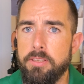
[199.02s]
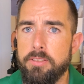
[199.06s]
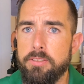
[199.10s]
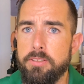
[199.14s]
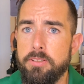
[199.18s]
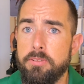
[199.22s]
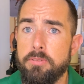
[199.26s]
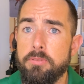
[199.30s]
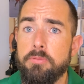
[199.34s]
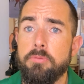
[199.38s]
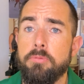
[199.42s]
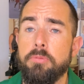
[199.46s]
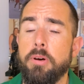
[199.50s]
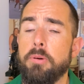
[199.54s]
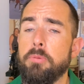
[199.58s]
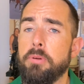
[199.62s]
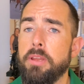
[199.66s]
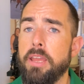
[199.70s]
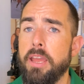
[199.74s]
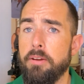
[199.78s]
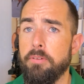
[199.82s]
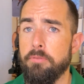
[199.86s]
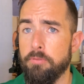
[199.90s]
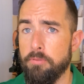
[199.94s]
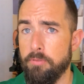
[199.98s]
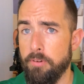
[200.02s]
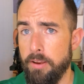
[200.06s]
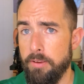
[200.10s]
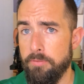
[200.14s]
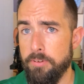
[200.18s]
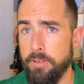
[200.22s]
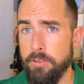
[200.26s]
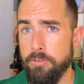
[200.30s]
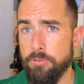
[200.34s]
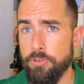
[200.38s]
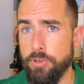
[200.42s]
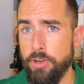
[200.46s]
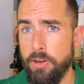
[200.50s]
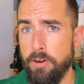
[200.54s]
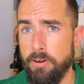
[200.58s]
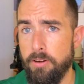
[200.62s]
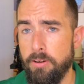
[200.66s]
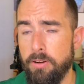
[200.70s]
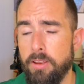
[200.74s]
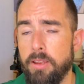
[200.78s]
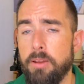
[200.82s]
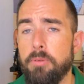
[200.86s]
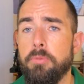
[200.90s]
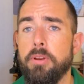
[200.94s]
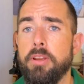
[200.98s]
the two? Well, we have revenue
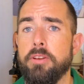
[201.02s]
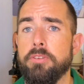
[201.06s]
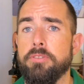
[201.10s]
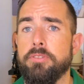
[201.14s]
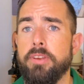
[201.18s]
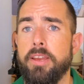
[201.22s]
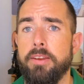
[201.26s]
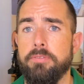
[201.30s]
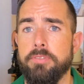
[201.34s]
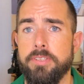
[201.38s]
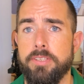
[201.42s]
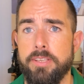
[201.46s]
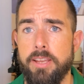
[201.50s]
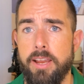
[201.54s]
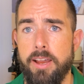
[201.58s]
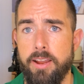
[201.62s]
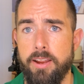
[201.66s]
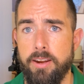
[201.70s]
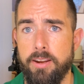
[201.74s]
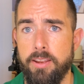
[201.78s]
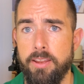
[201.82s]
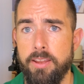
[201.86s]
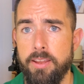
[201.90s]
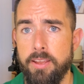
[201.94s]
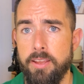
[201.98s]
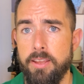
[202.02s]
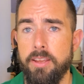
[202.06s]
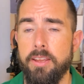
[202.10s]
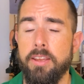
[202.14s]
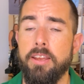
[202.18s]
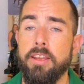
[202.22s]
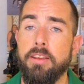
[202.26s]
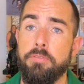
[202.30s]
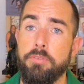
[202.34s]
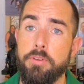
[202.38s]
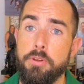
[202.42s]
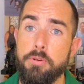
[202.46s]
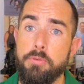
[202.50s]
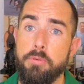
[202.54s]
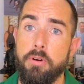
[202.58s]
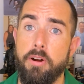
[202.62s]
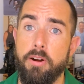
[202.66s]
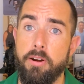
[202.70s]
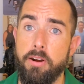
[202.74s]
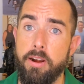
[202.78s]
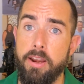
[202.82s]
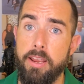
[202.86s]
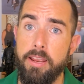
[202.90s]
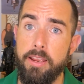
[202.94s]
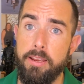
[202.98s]
share and we also have stock. If you
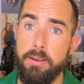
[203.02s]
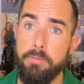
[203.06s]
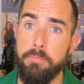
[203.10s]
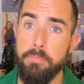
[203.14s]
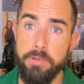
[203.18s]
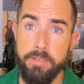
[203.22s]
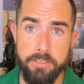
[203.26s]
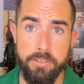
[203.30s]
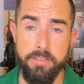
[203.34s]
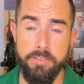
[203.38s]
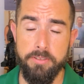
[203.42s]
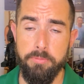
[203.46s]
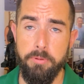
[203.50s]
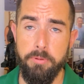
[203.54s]
are a business